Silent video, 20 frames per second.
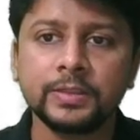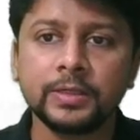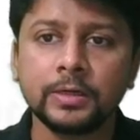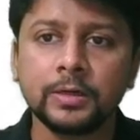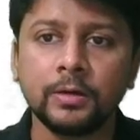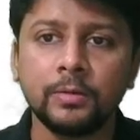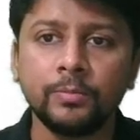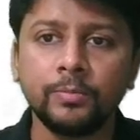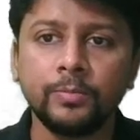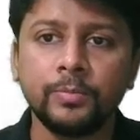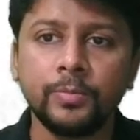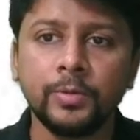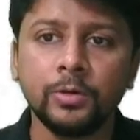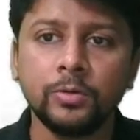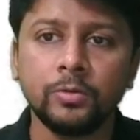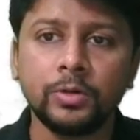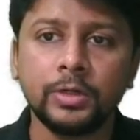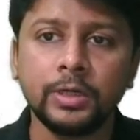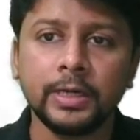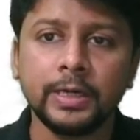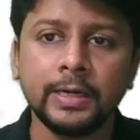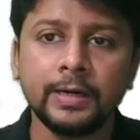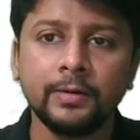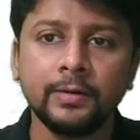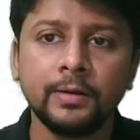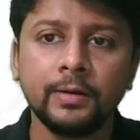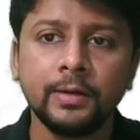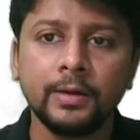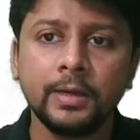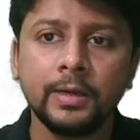computed
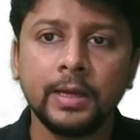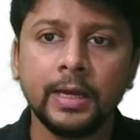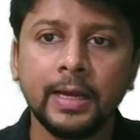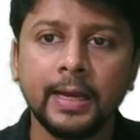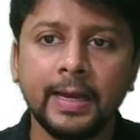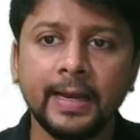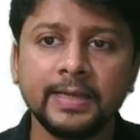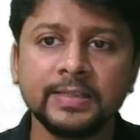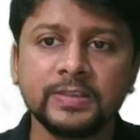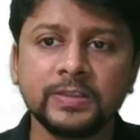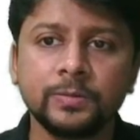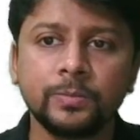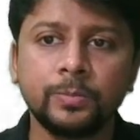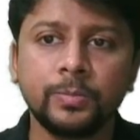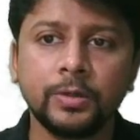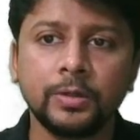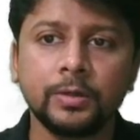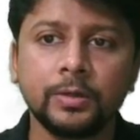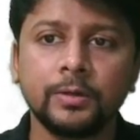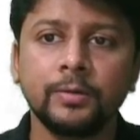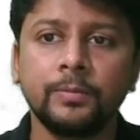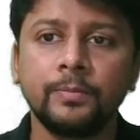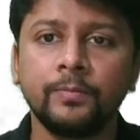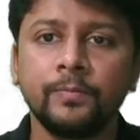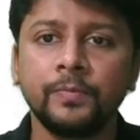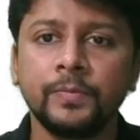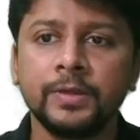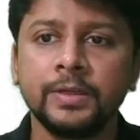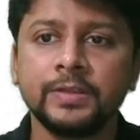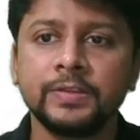as per
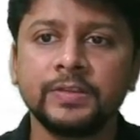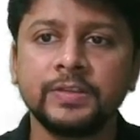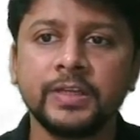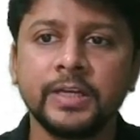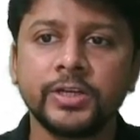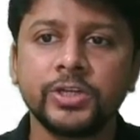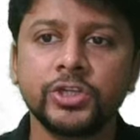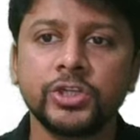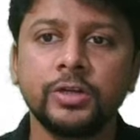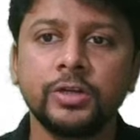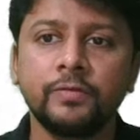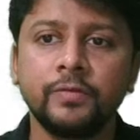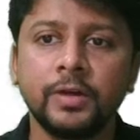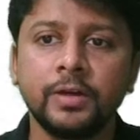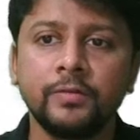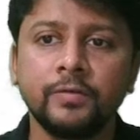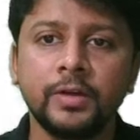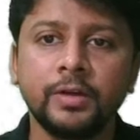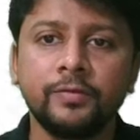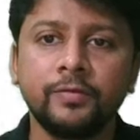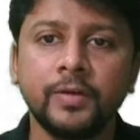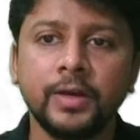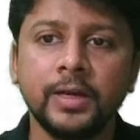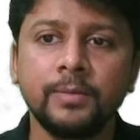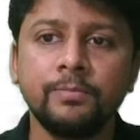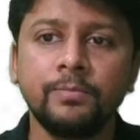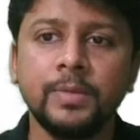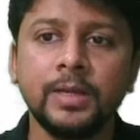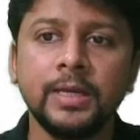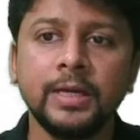section
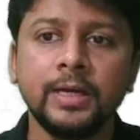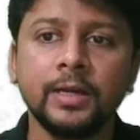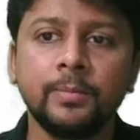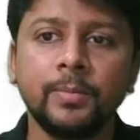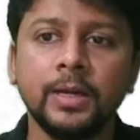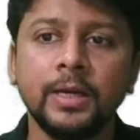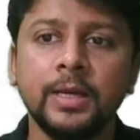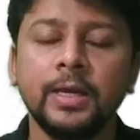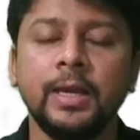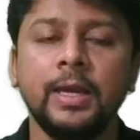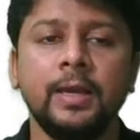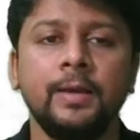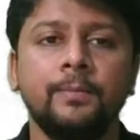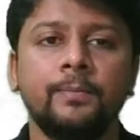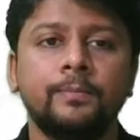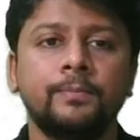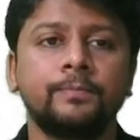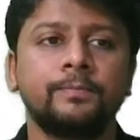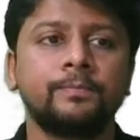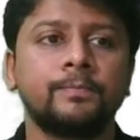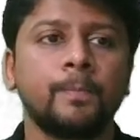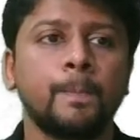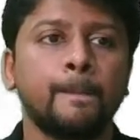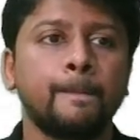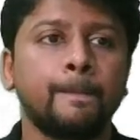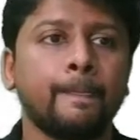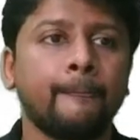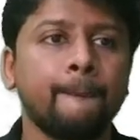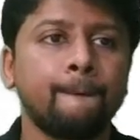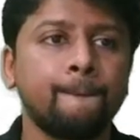115BAA.
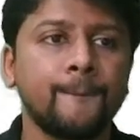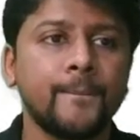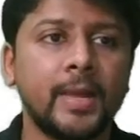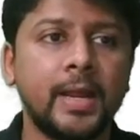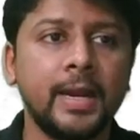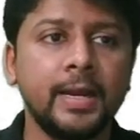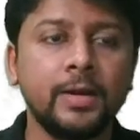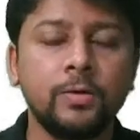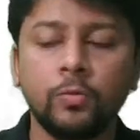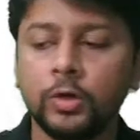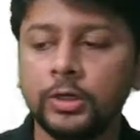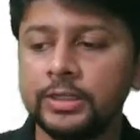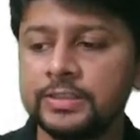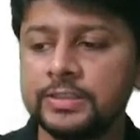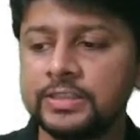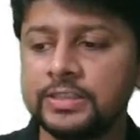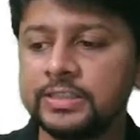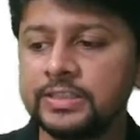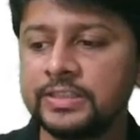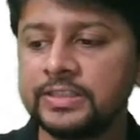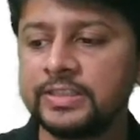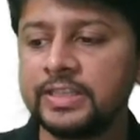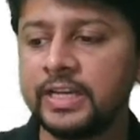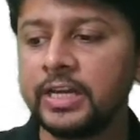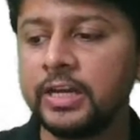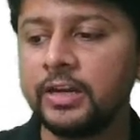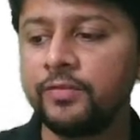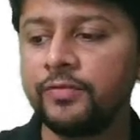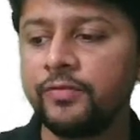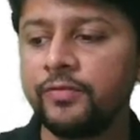And what is the
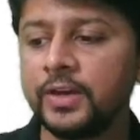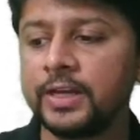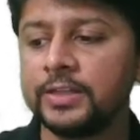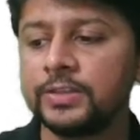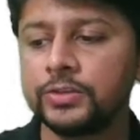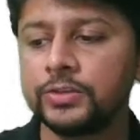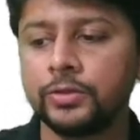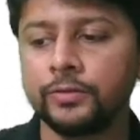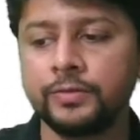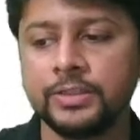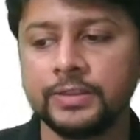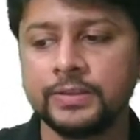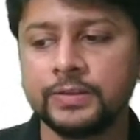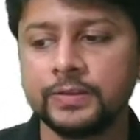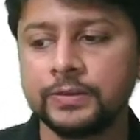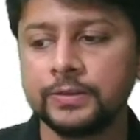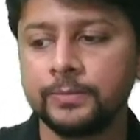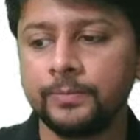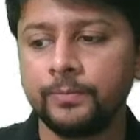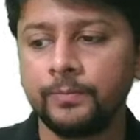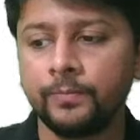significance of this?